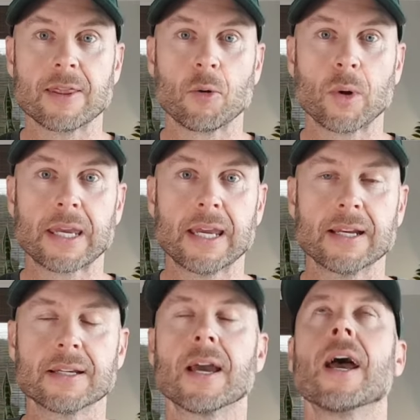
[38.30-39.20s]
in the
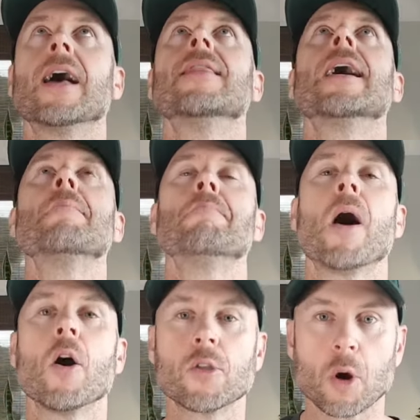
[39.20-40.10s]
weekend and they
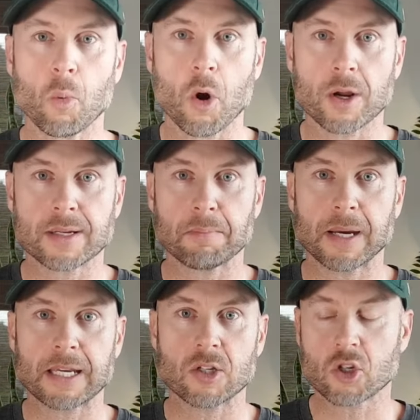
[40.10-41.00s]
both worked a
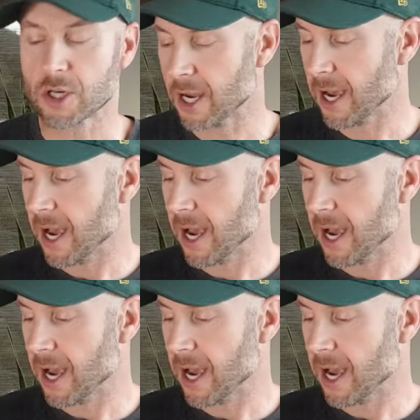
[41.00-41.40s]
peach.